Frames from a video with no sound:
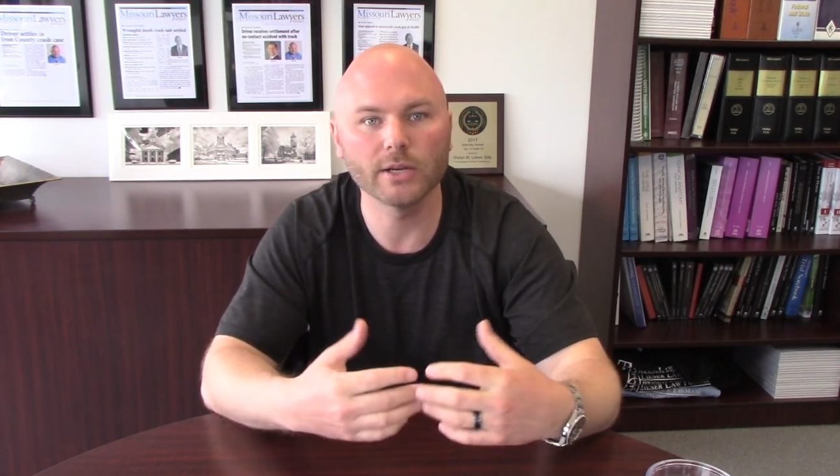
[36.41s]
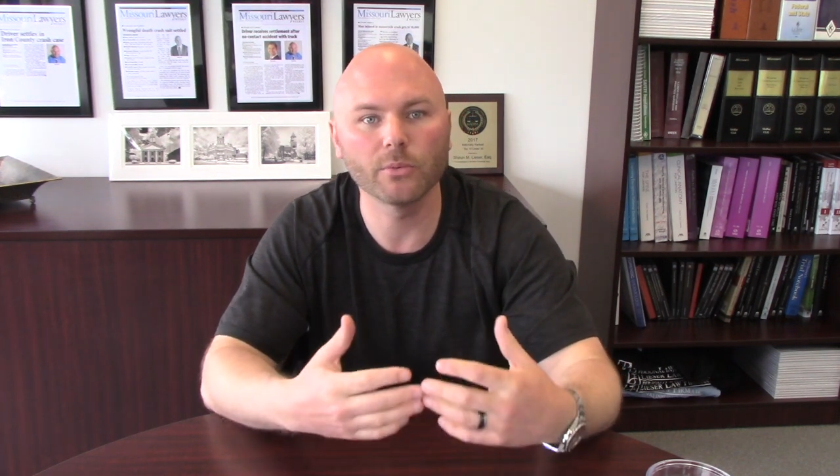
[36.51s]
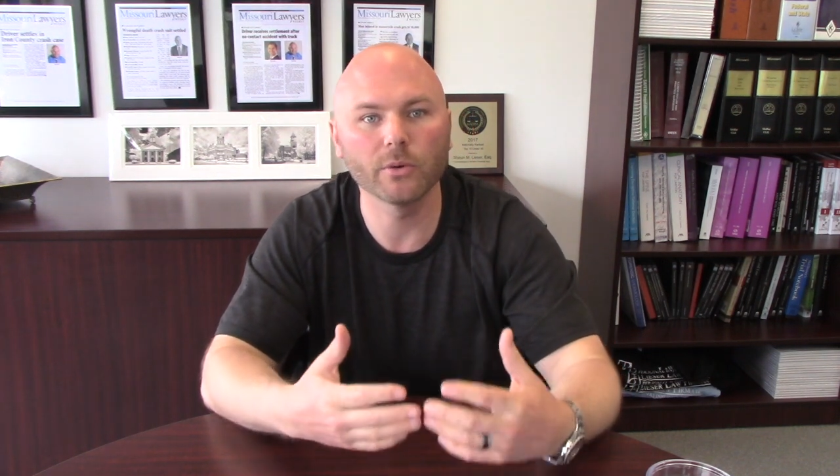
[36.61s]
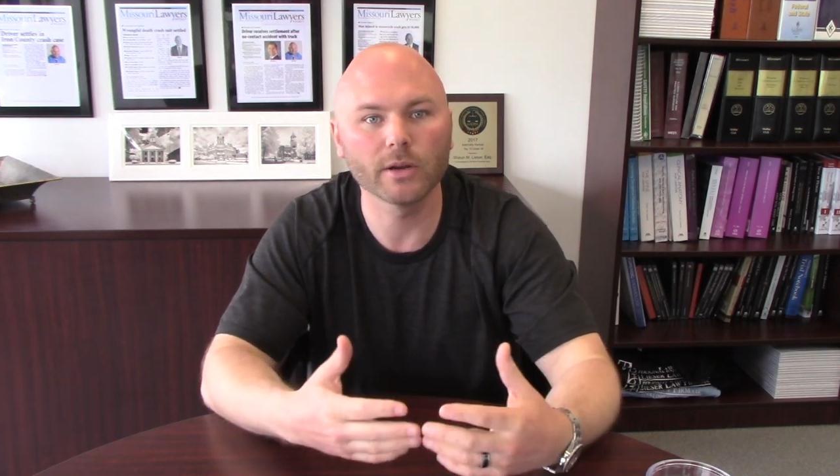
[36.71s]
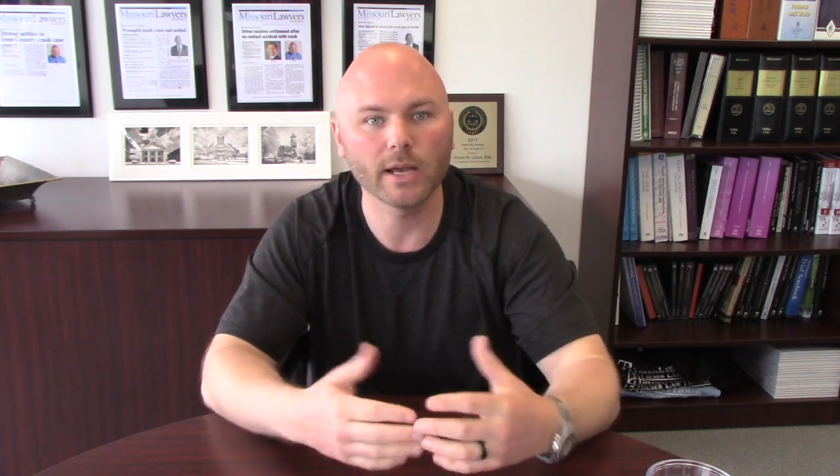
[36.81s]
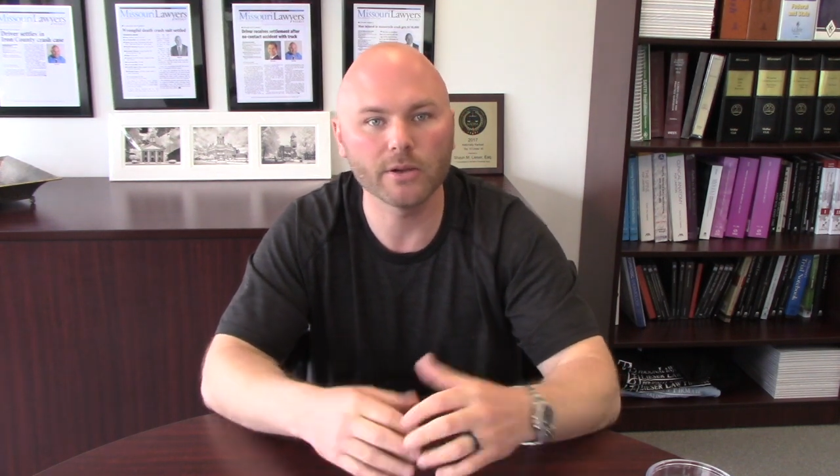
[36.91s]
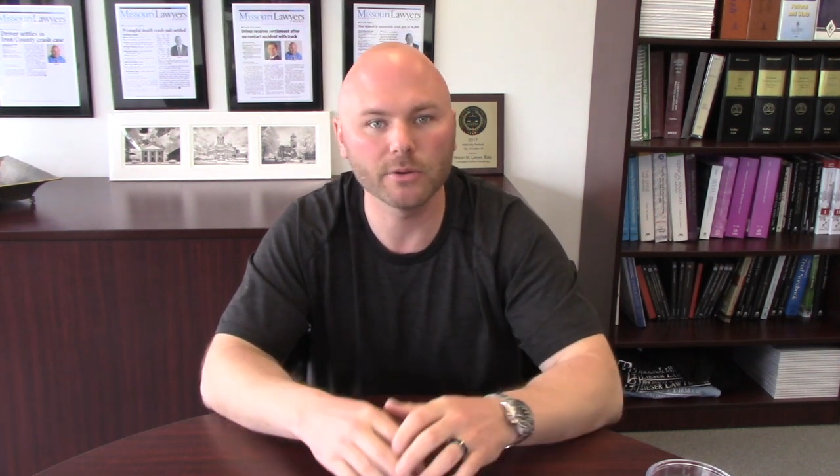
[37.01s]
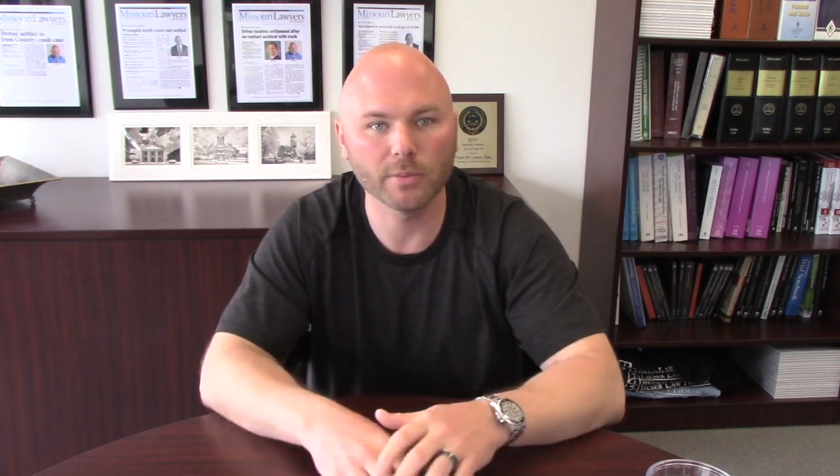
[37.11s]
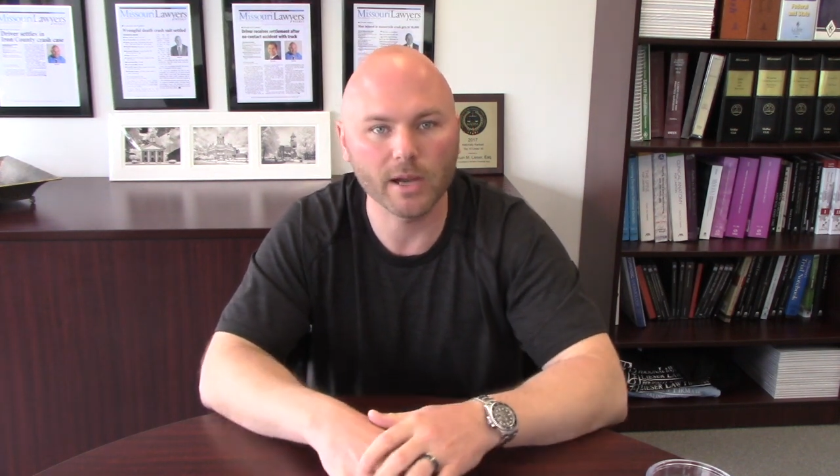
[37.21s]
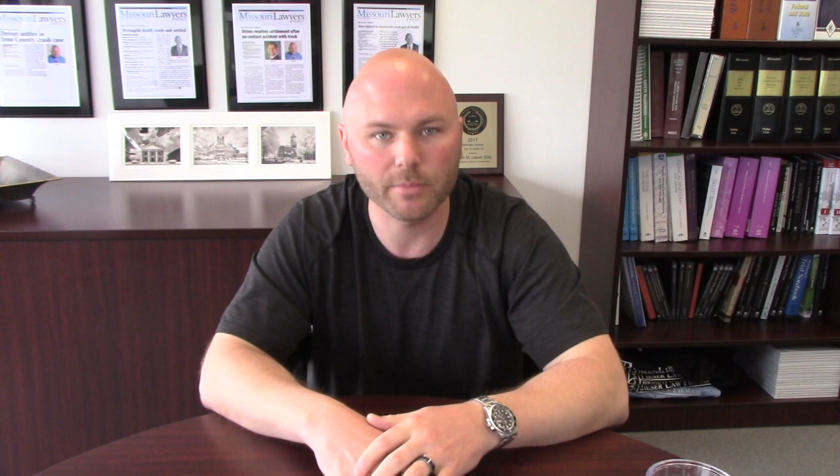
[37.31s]
to work out your
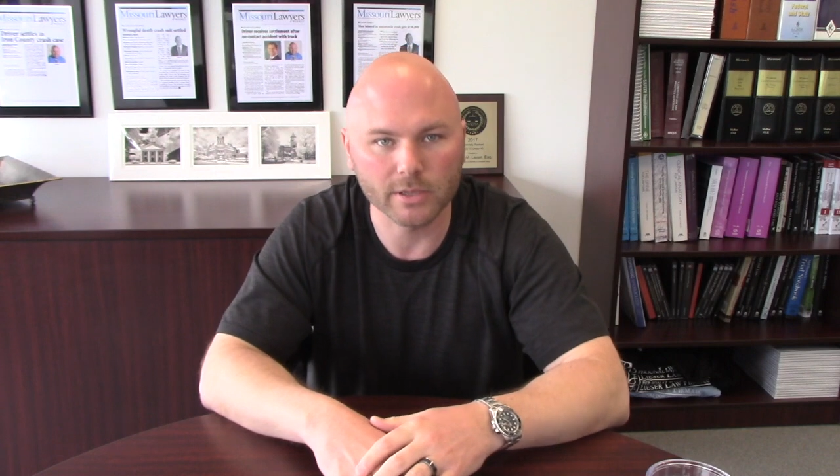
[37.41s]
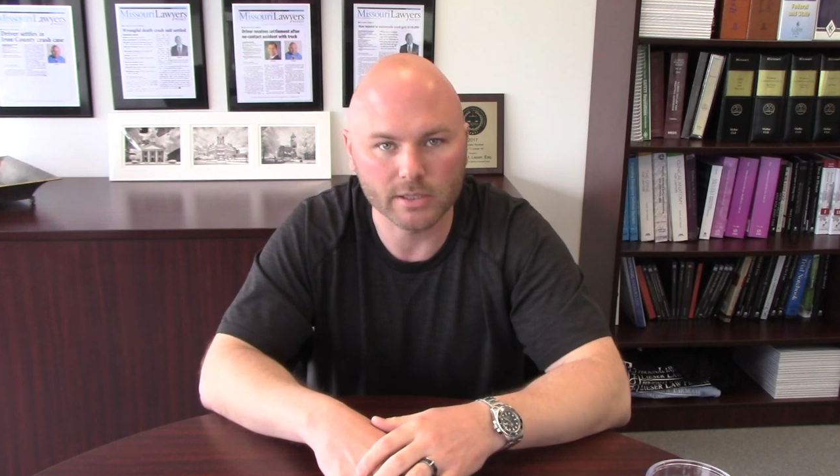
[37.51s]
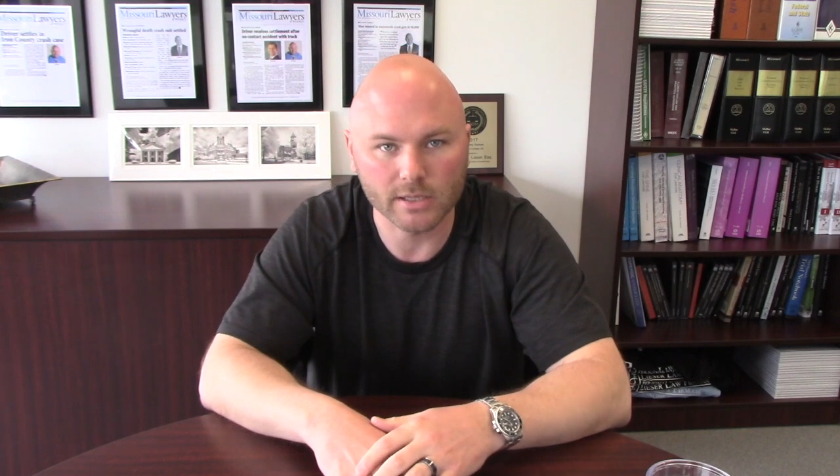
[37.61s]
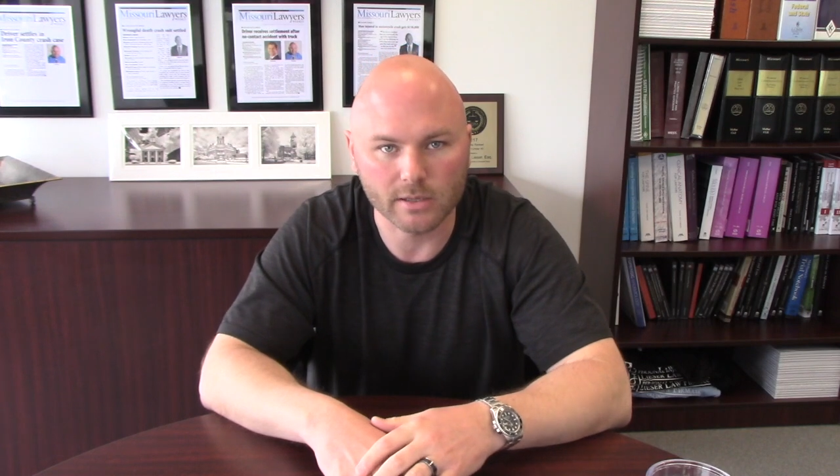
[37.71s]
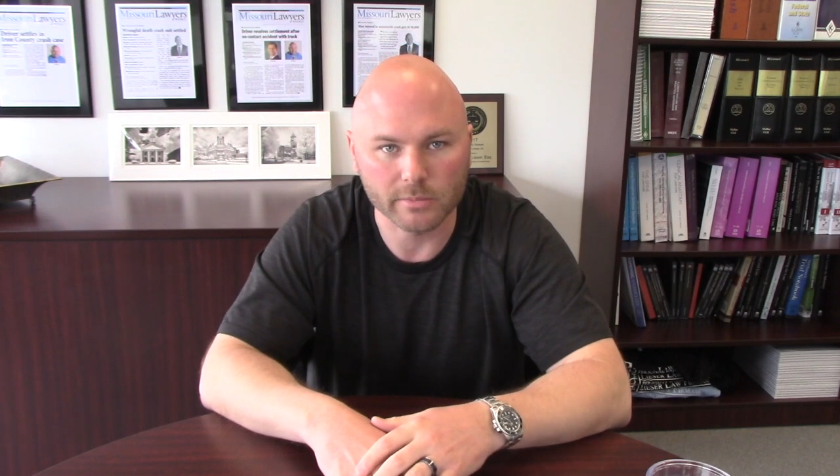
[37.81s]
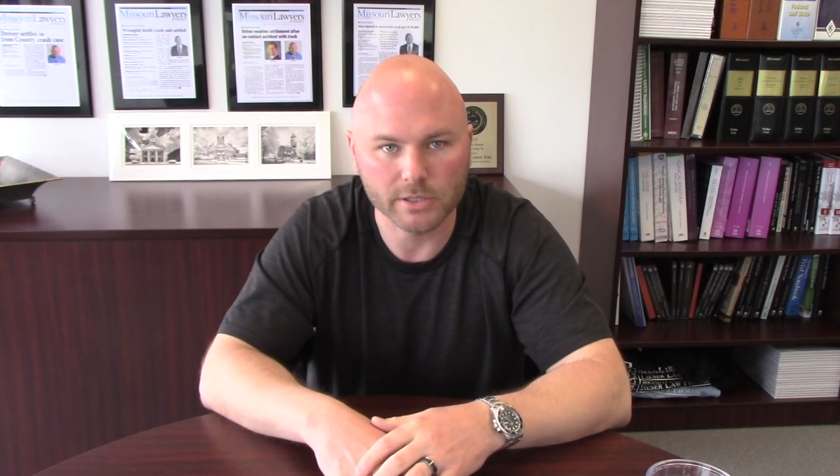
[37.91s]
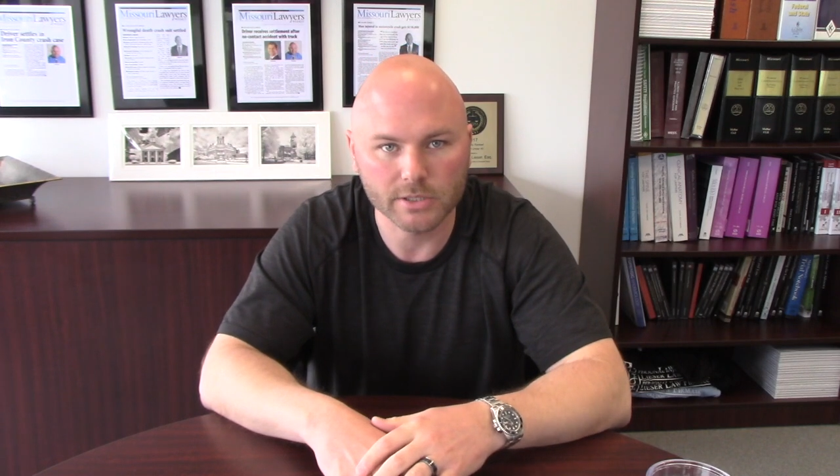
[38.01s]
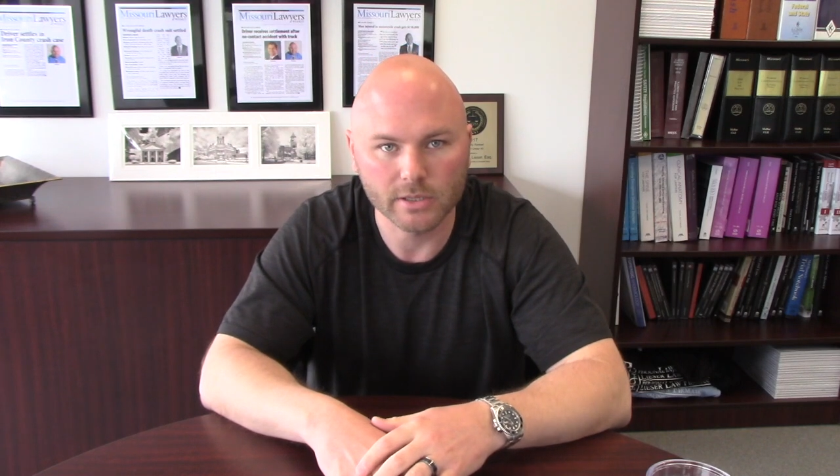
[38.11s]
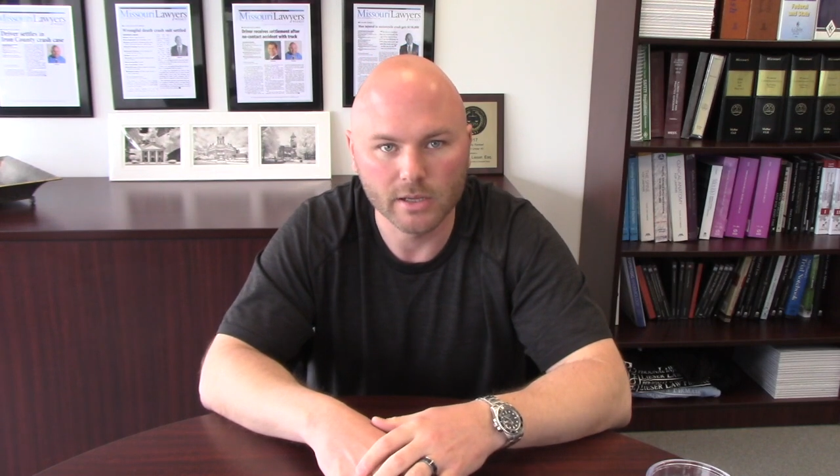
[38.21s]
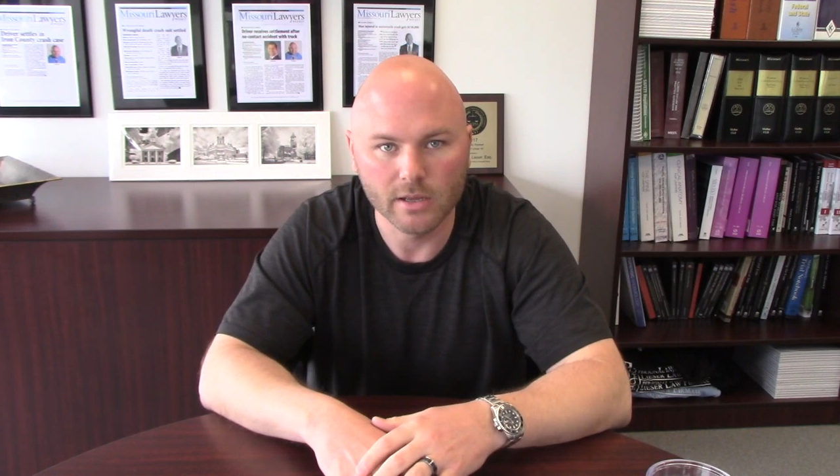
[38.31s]
property damage.